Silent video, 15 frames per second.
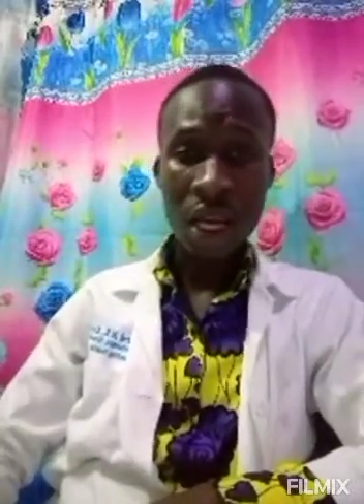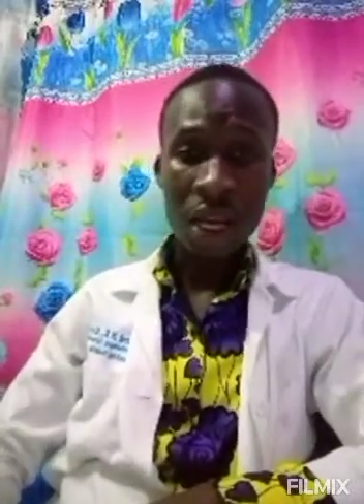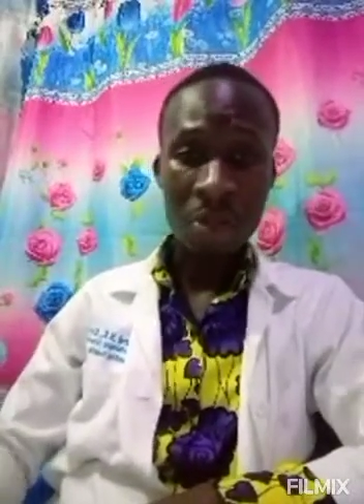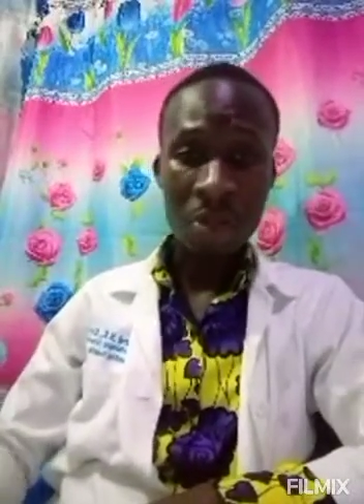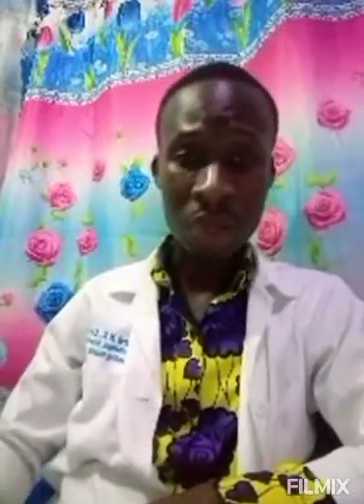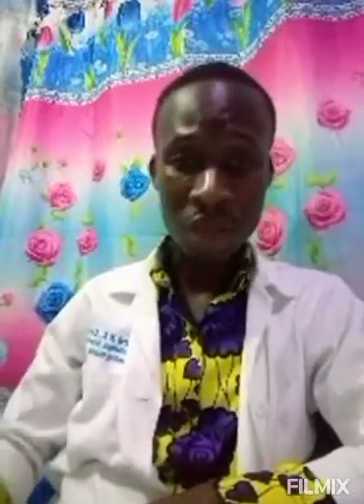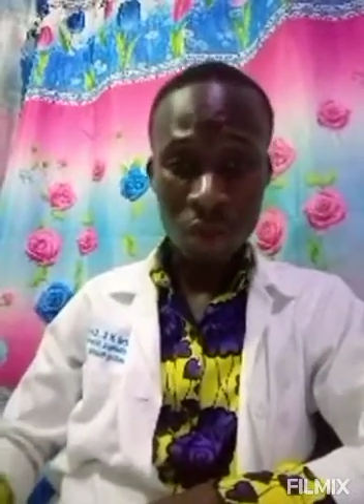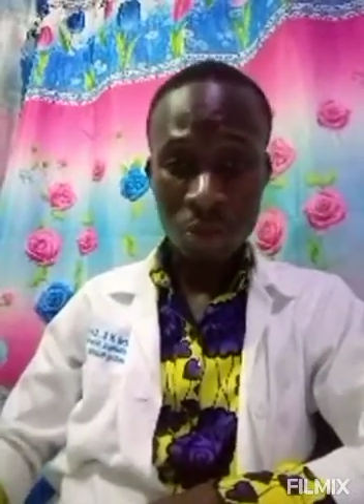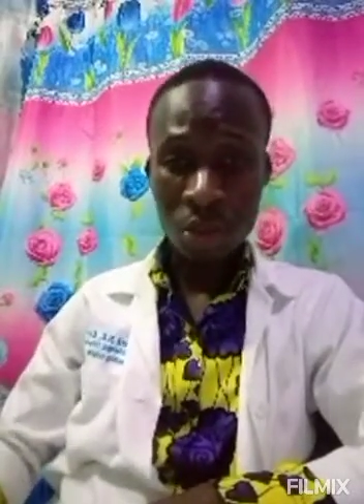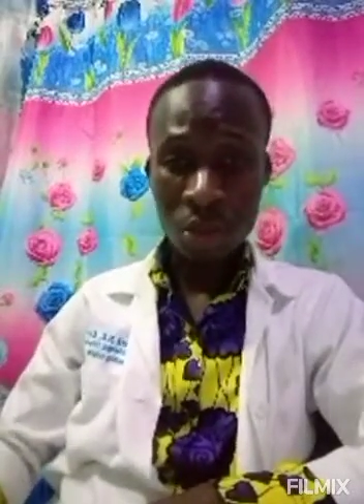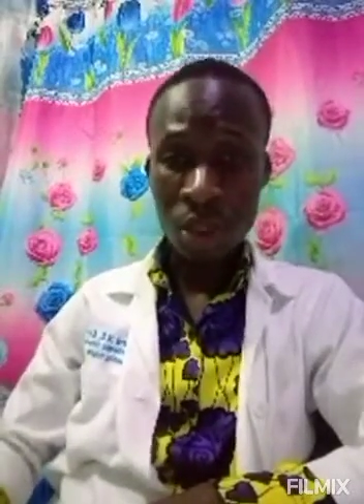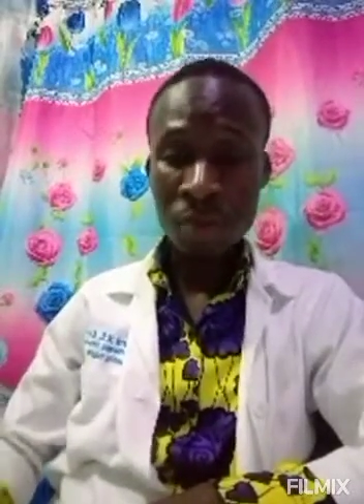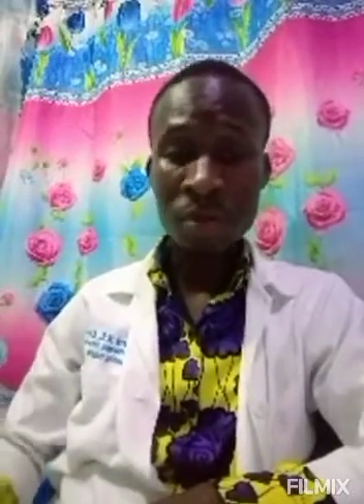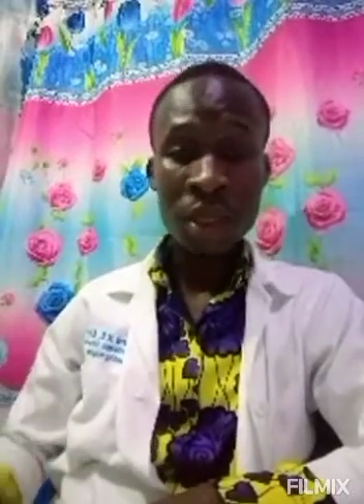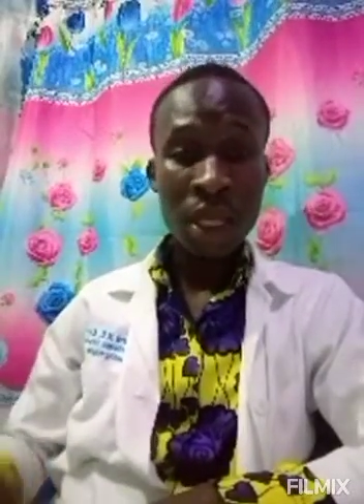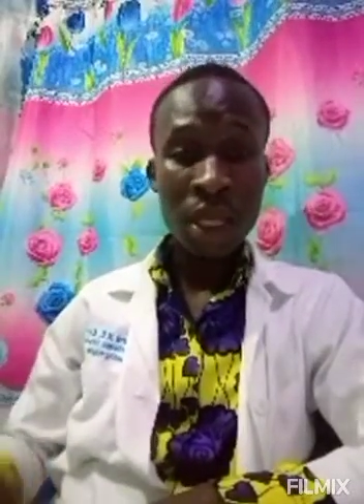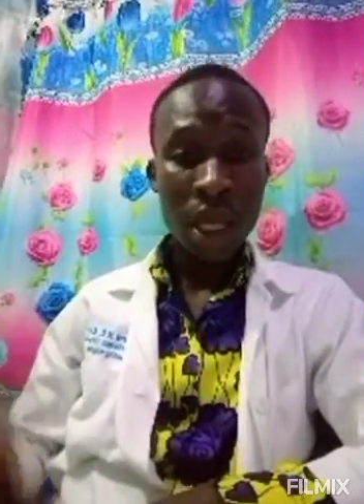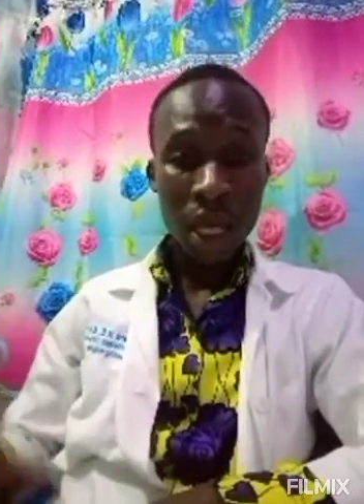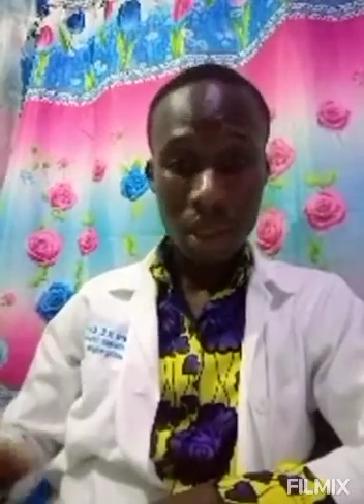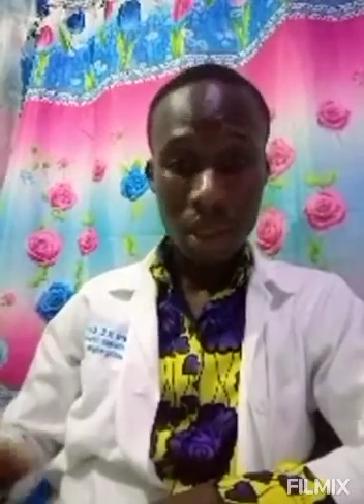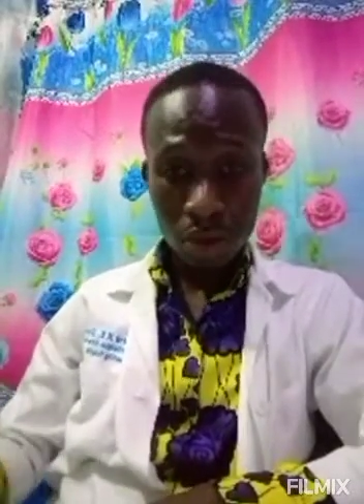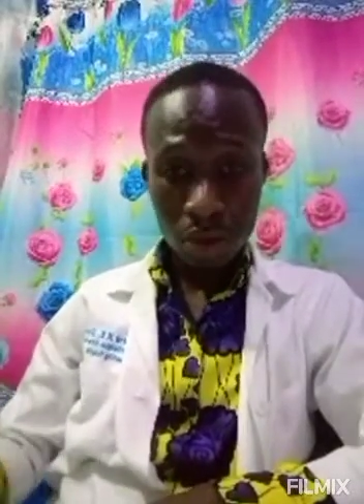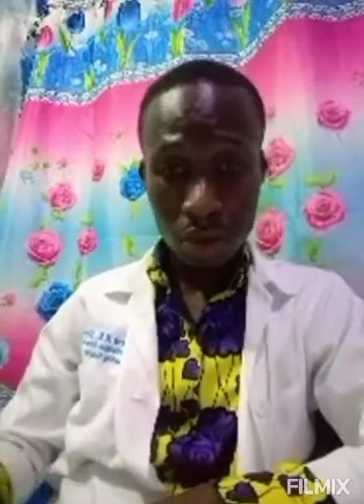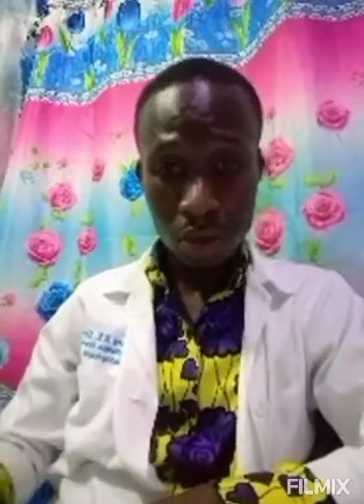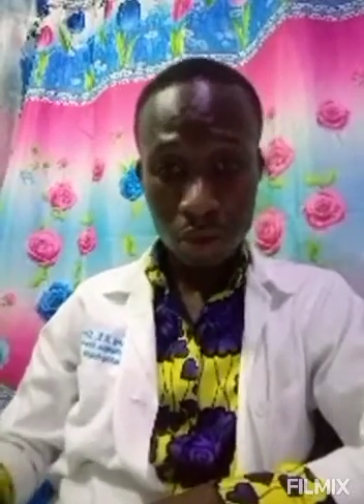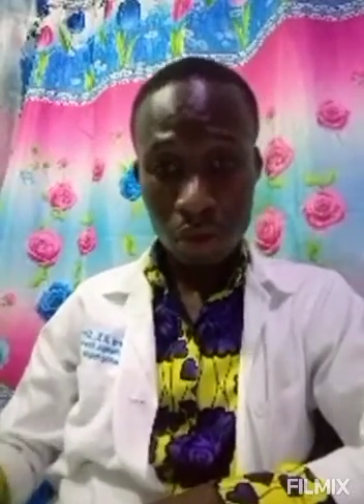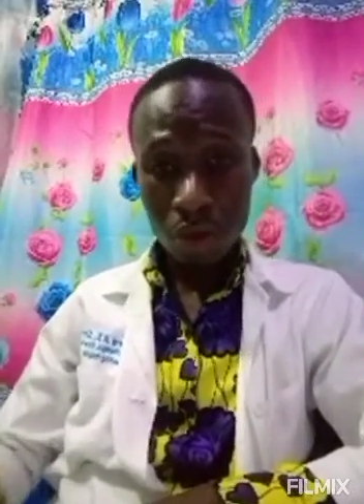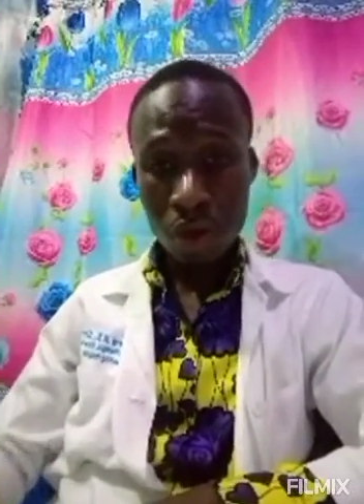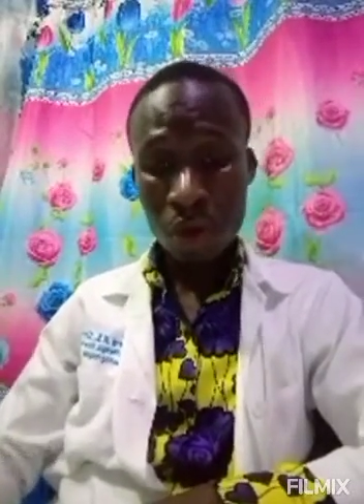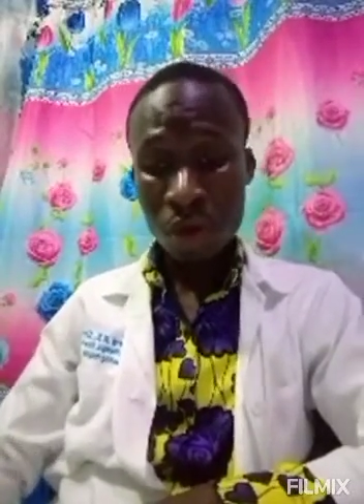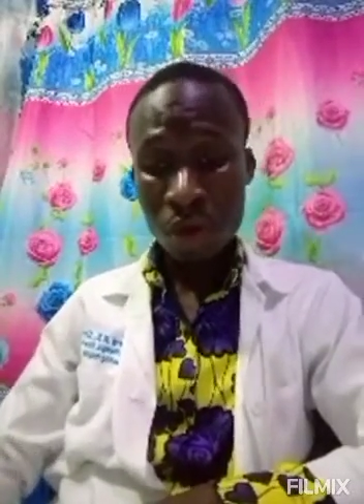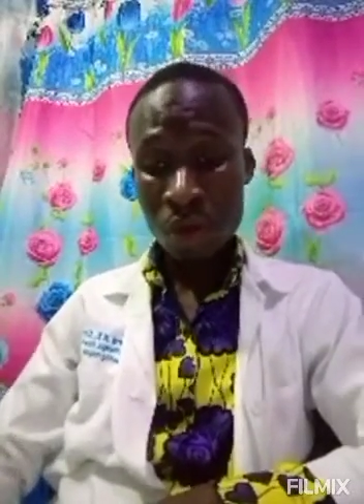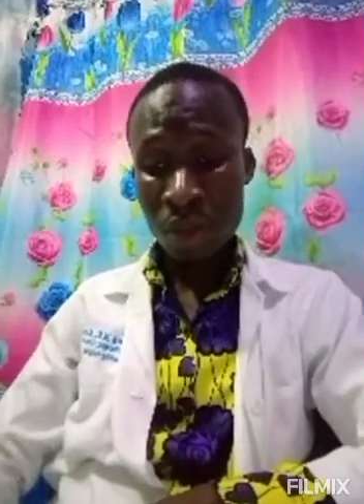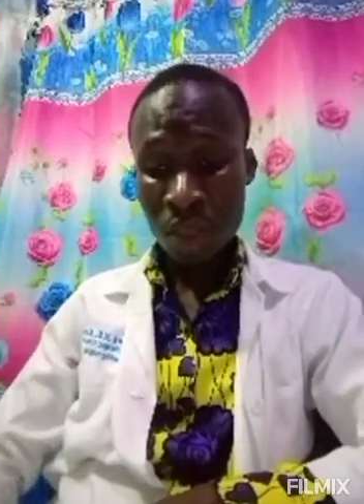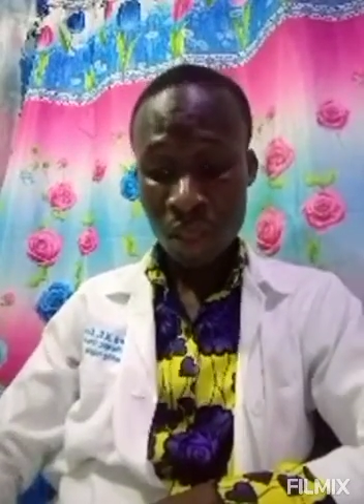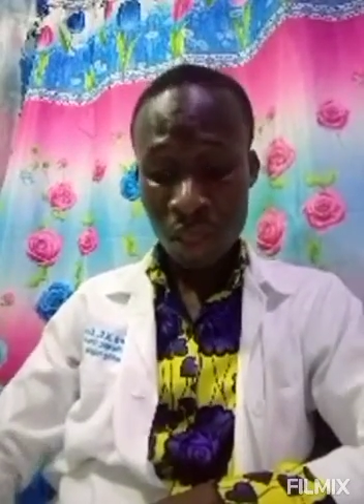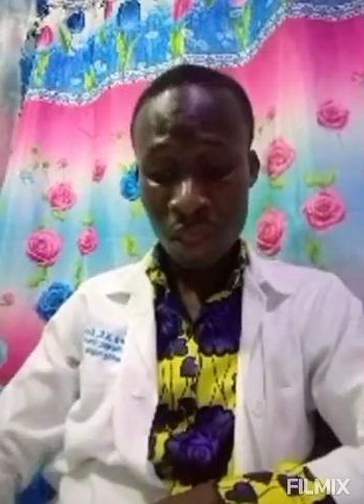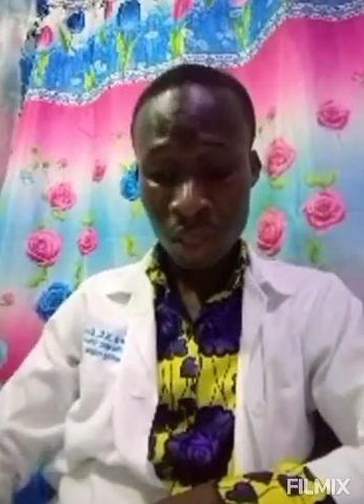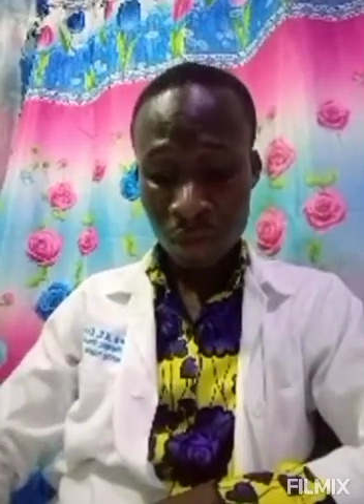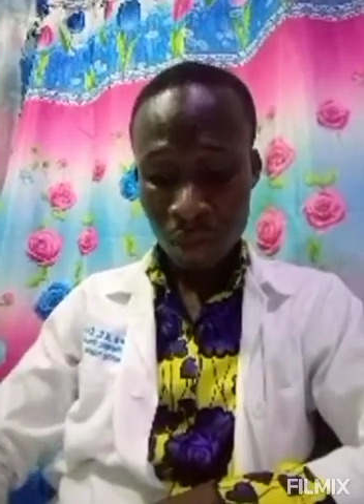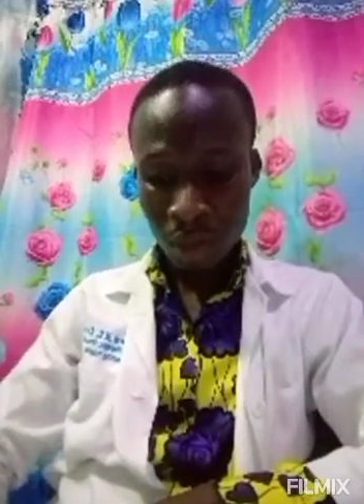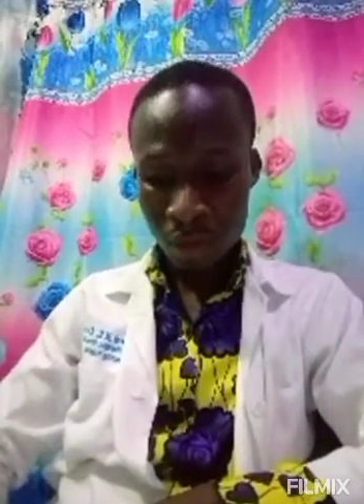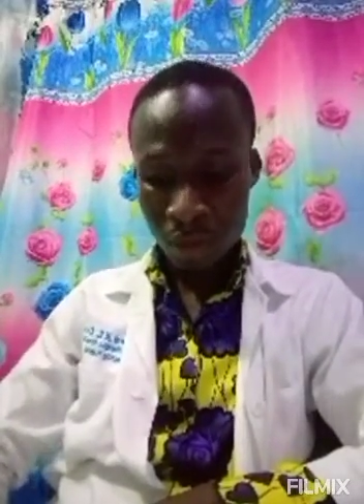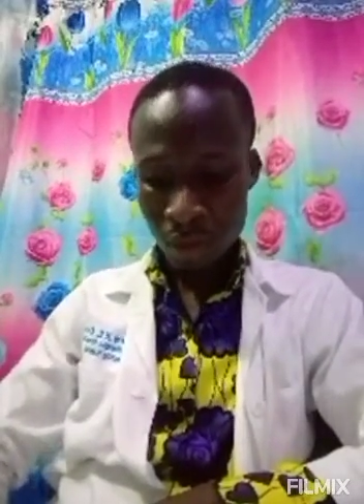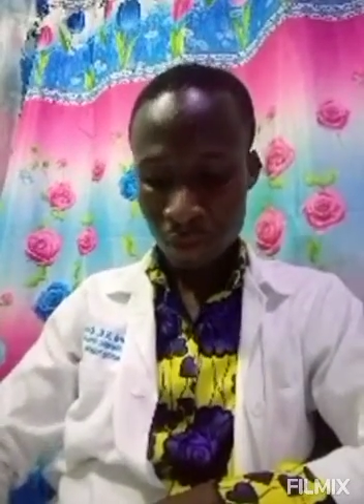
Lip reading: object, and this could also cause rotator cuff injuries.